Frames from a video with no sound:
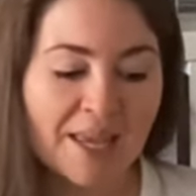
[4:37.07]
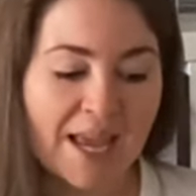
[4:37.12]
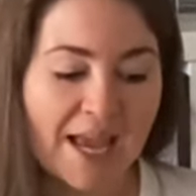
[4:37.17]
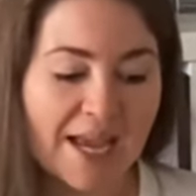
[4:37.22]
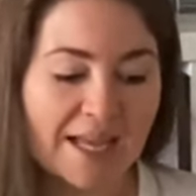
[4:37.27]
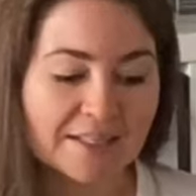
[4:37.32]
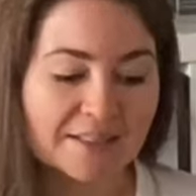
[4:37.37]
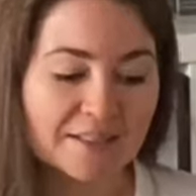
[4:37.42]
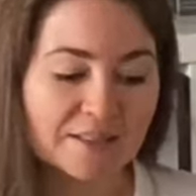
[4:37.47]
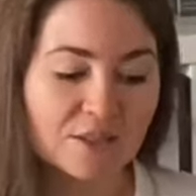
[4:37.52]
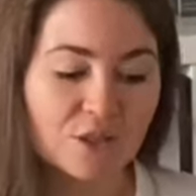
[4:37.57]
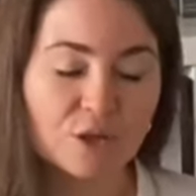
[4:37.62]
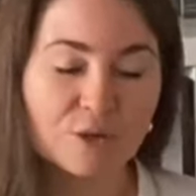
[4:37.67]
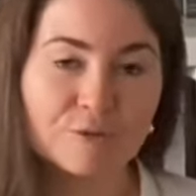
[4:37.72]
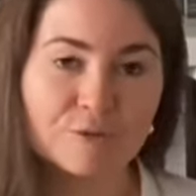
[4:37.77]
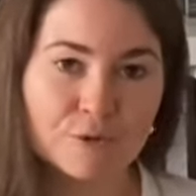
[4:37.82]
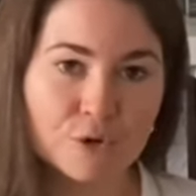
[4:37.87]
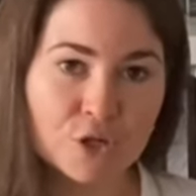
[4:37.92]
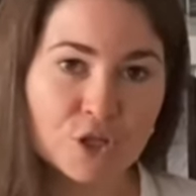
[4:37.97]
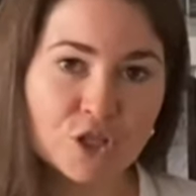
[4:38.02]
And the
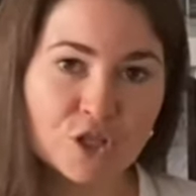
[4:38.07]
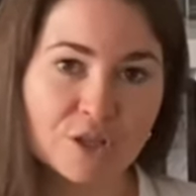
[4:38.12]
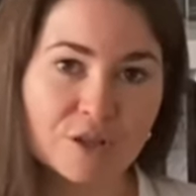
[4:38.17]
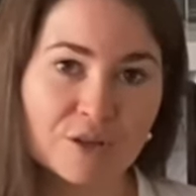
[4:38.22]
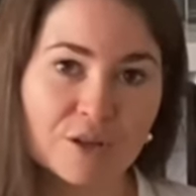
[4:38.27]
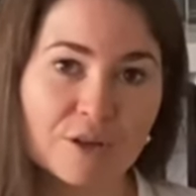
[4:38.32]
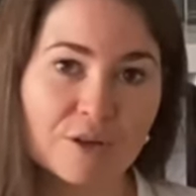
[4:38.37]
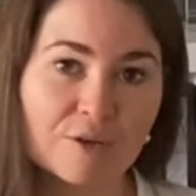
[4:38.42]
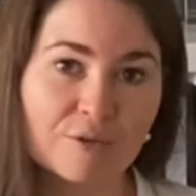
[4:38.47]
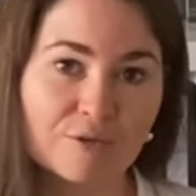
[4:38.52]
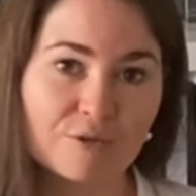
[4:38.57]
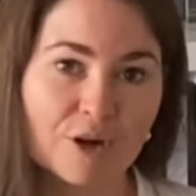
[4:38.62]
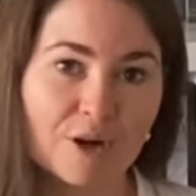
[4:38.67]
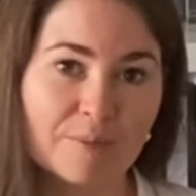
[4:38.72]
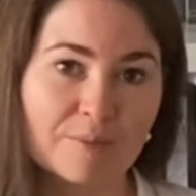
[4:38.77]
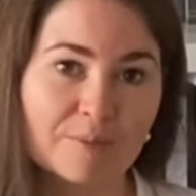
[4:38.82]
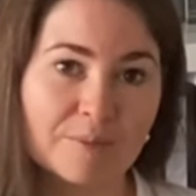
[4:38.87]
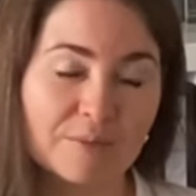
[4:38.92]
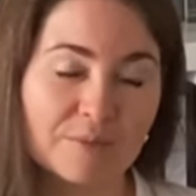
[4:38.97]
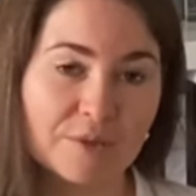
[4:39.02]
conversion
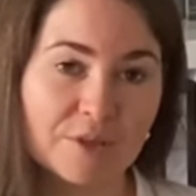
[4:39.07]
from